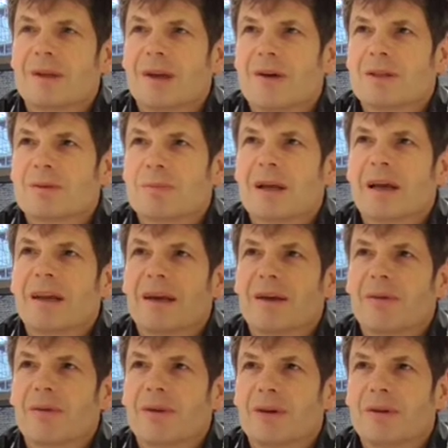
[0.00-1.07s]
go into
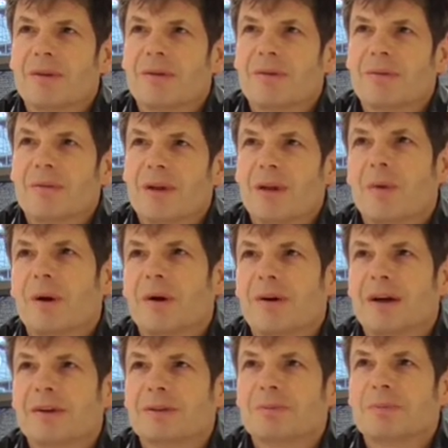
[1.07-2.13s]
planning than the other way
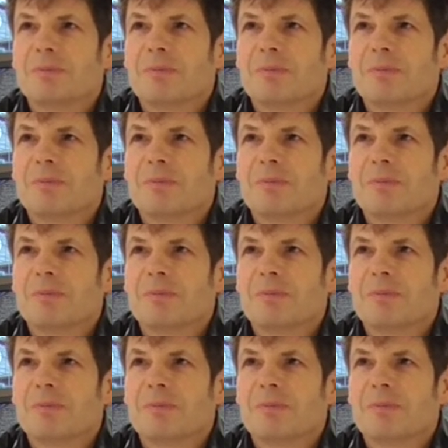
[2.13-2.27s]
around.